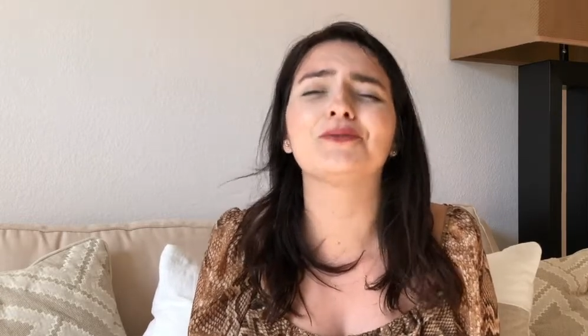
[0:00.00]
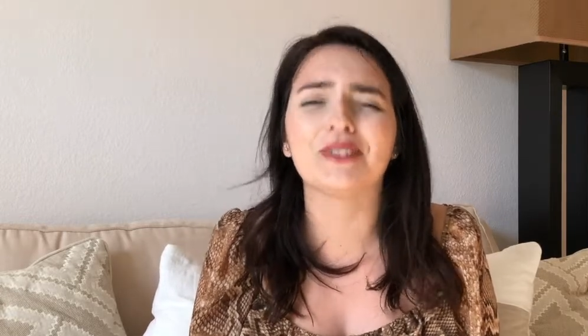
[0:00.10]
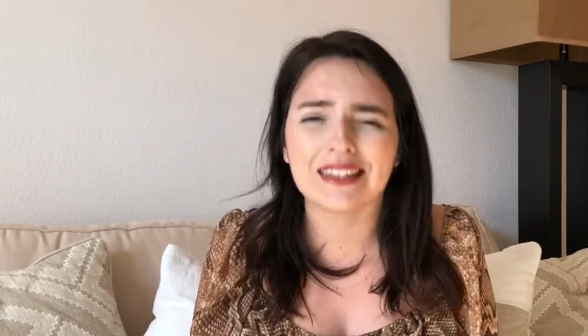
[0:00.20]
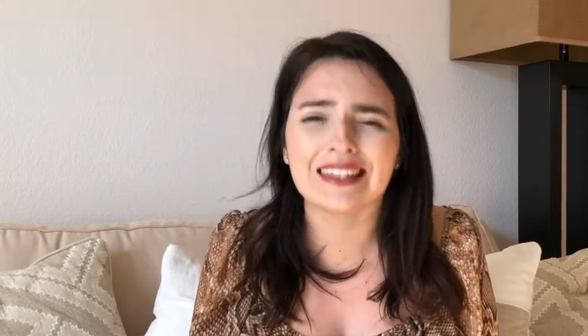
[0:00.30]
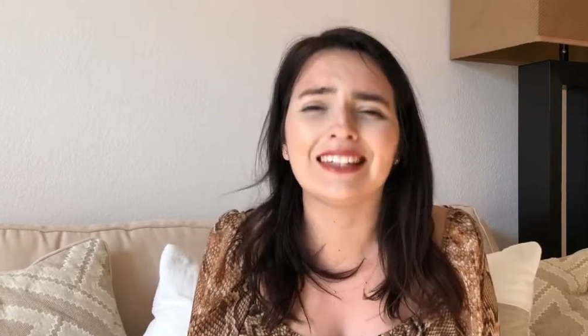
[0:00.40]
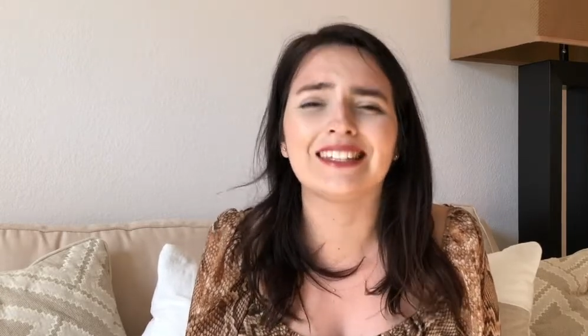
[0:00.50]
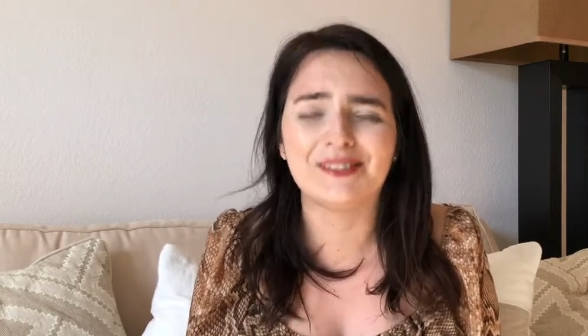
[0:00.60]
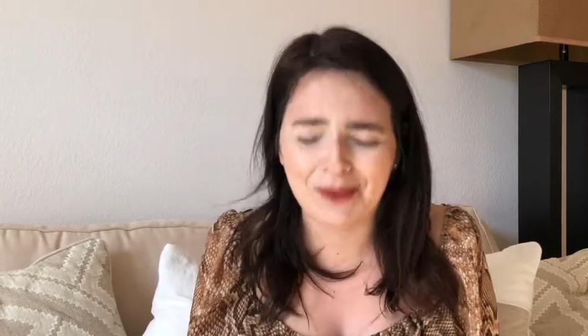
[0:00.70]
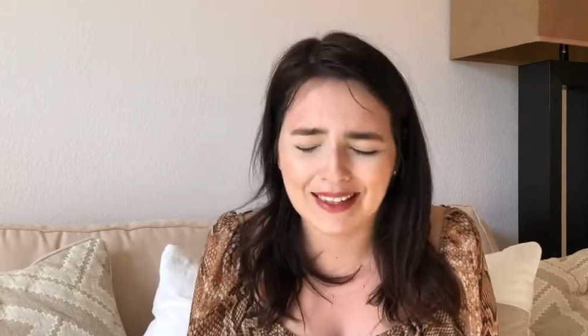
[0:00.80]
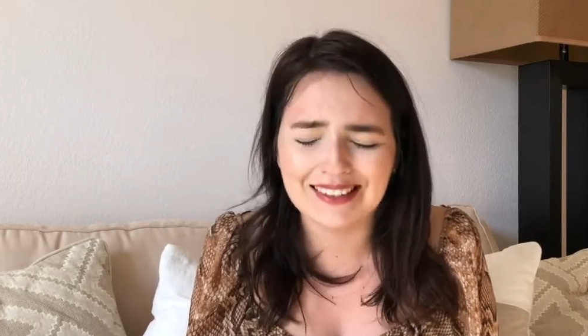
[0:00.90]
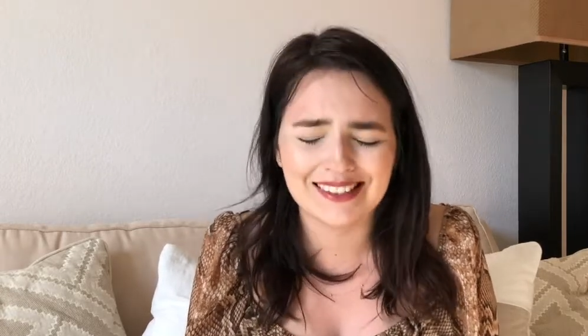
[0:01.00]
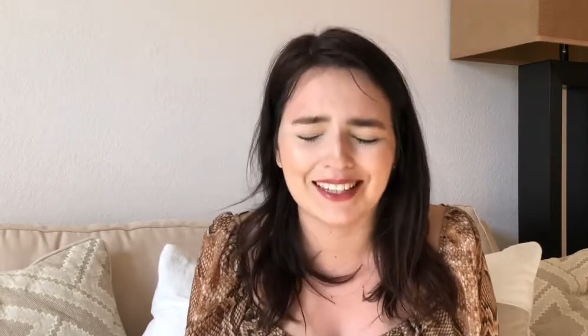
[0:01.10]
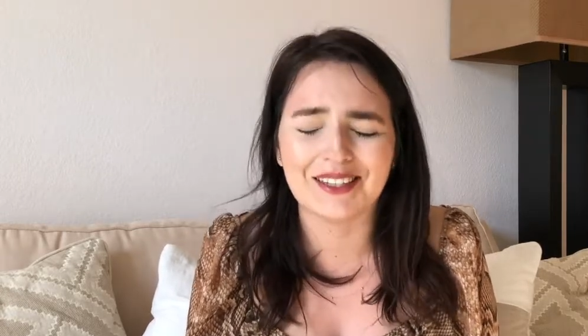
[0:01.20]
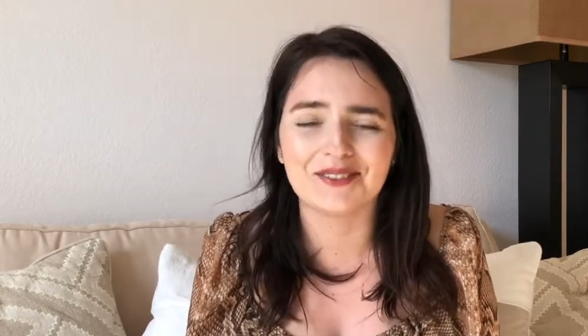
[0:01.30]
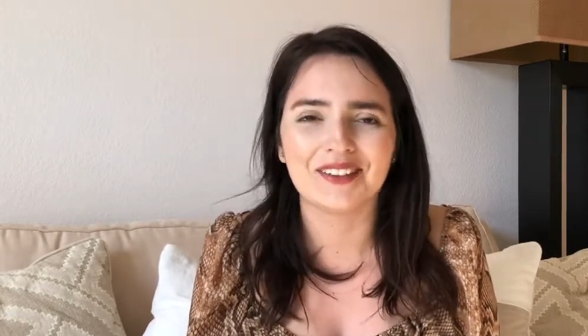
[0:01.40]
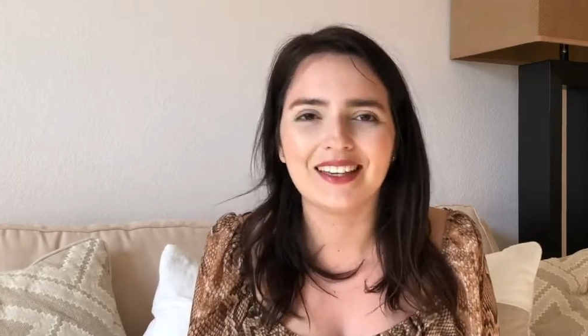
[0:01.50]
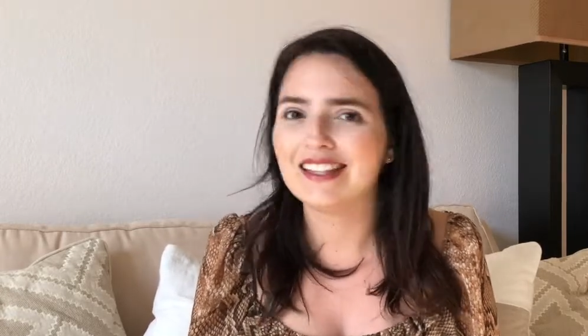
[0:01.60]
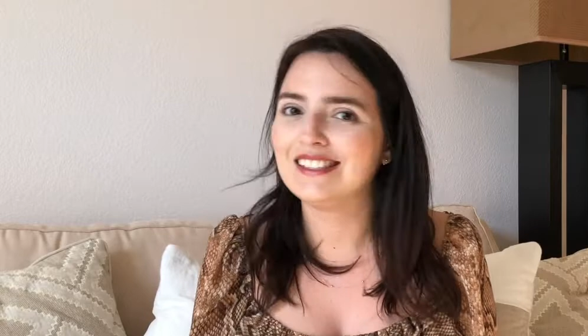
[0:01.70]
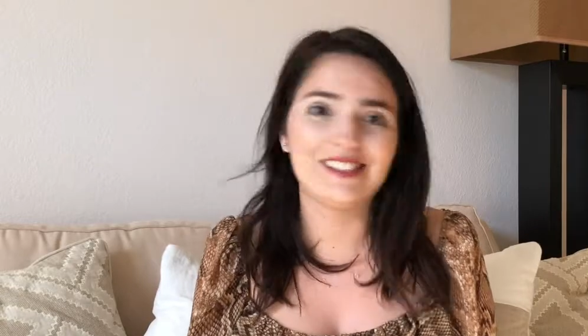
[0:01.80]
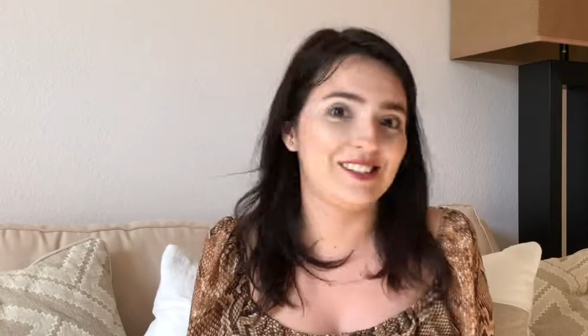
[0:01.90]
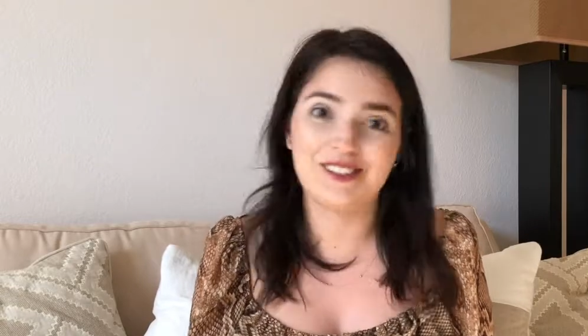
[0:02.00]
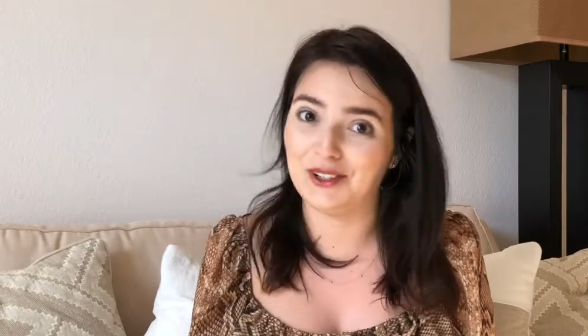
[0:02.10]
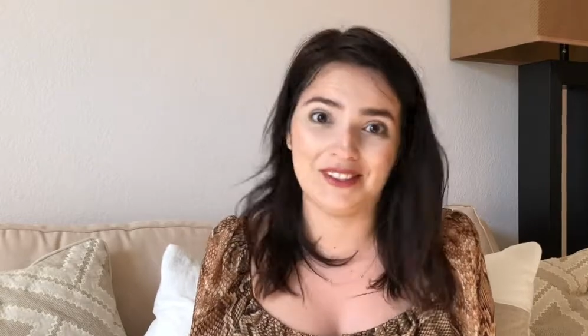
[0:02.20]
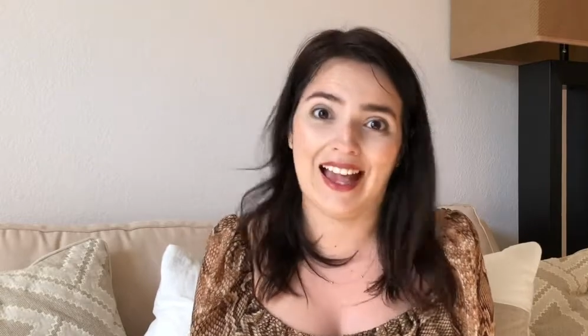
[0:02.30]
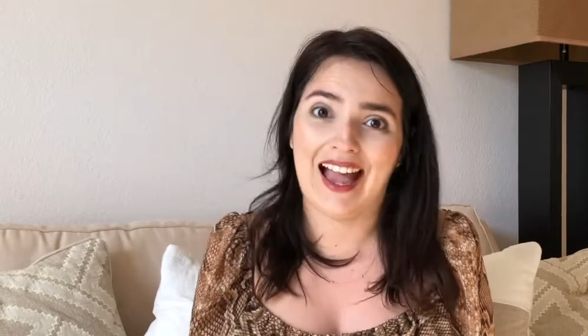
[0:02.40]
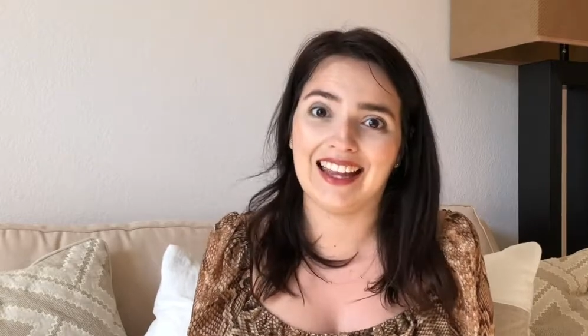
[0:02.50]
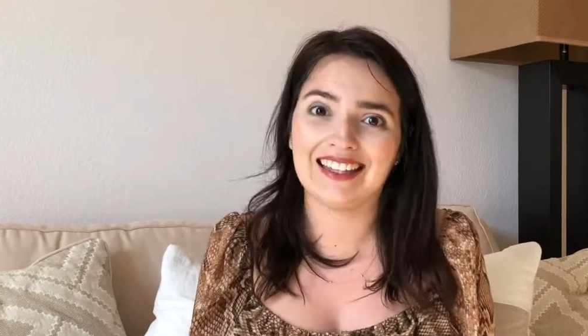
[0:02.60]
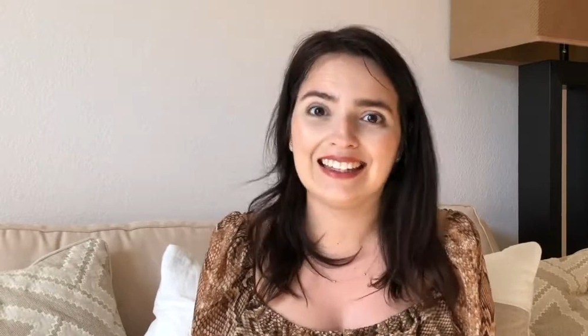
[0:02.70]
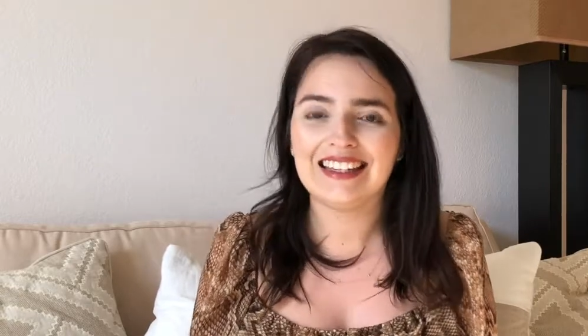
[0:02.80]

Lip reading: really expensive. So sad.